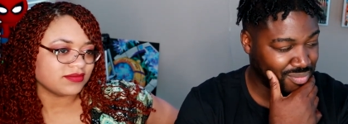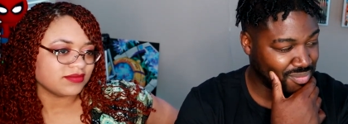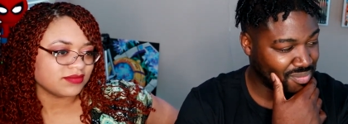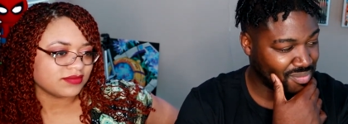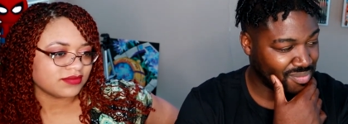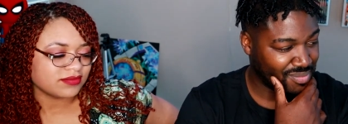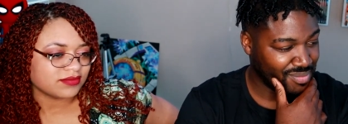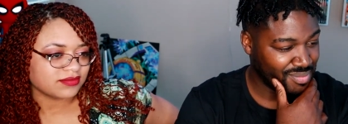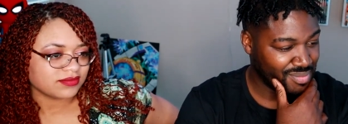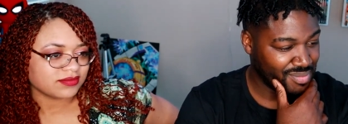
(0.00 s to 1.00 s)

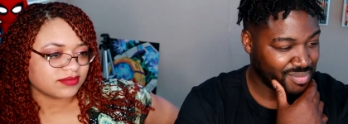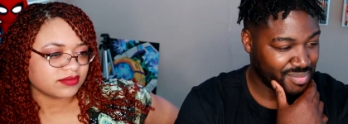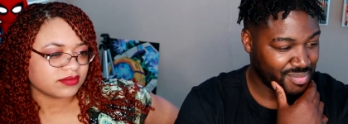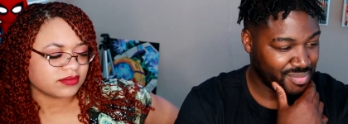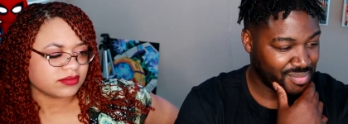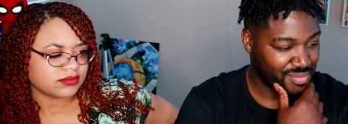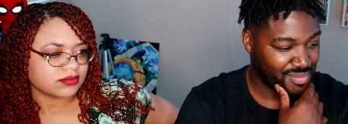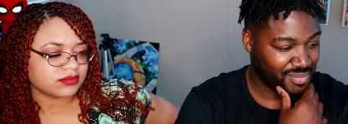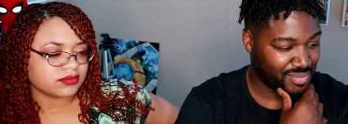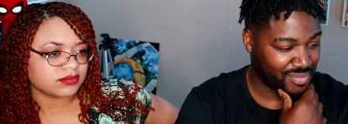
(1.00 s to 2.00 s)

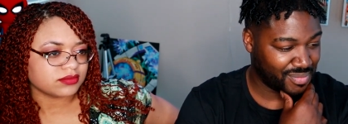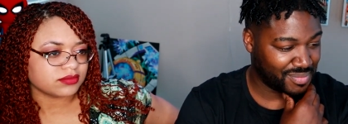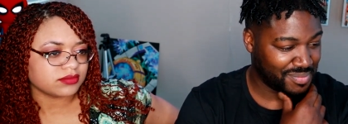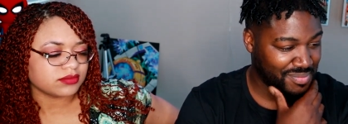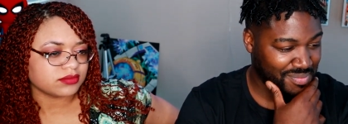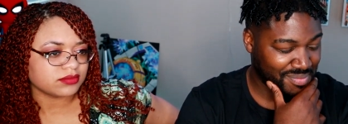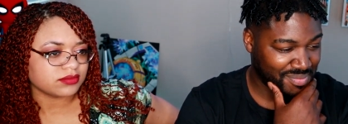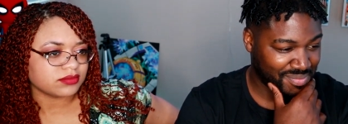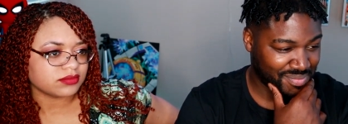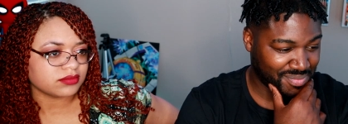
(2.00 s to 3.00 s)

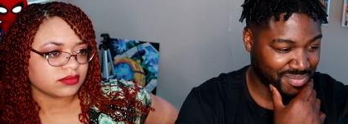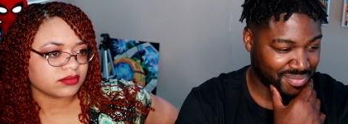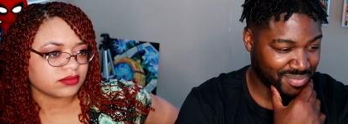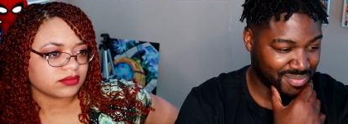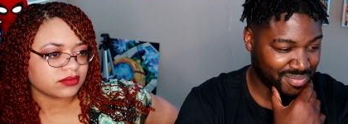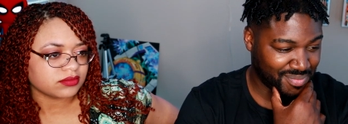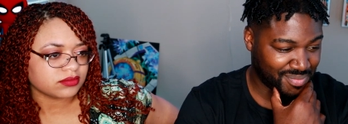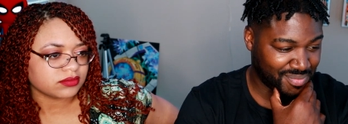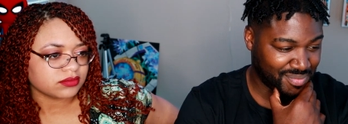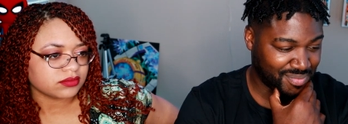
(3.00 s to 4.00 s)

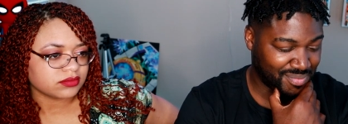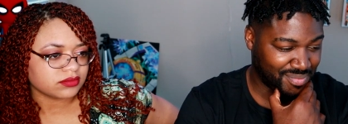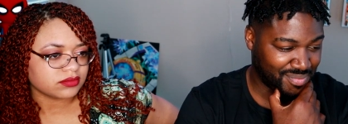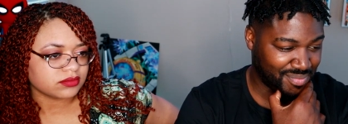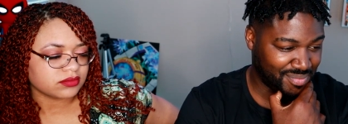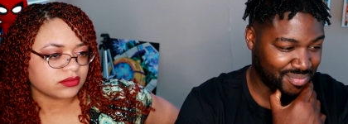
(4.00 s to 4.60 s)
Nothing is said.